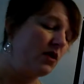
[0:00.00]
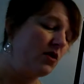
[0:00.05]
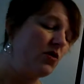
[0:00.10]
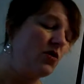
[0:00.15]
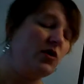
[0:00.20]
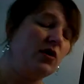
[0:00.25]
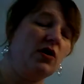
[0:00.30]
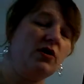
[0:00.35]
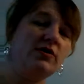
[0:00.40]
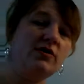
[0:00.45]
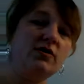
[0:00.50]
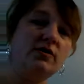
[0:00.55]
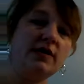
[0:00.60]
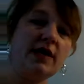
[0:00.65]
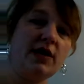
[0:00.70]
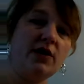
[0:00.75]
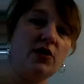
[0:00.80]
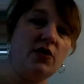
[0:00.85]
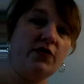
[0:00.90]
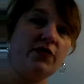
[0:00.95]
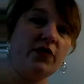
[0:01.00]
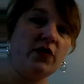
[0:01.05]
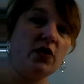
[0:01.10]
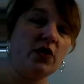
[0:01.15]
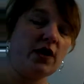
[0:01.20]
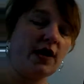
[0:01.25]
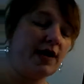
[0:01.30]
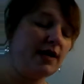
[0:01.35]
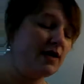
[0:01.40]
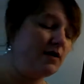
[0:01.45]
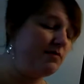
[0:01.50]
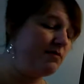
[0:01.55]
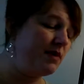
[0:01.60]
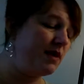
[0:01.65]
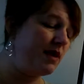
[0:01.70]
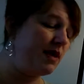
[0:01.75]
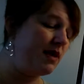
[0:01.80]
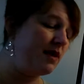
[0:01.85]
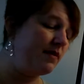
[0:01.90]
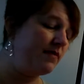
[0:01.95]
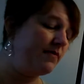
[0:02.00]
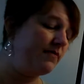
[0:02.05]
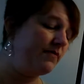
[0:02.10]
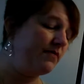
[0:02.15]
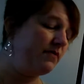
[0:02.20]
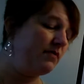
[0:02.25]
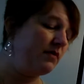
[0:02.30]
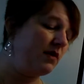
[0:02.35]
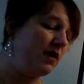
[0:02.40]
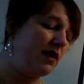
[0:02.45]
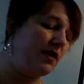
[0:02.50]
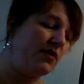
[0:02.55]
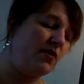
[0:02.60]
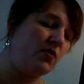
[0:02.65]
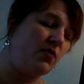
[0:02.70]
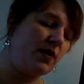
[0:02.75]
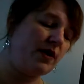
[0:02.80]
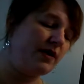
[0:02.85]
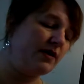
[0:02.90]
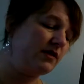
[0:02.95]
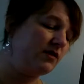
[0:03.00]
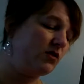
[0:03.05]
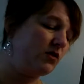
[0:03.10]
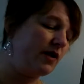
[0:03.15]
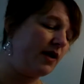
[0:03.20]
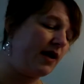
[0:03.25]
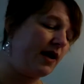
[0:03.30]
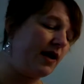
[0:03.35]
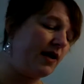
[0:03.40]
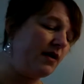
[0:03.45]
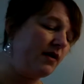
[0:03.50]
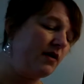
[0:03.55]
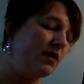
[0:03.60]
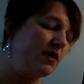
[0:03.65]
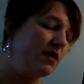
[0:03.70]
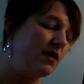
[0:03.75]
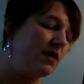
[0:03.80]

You could also say 9h30. Either one is okay.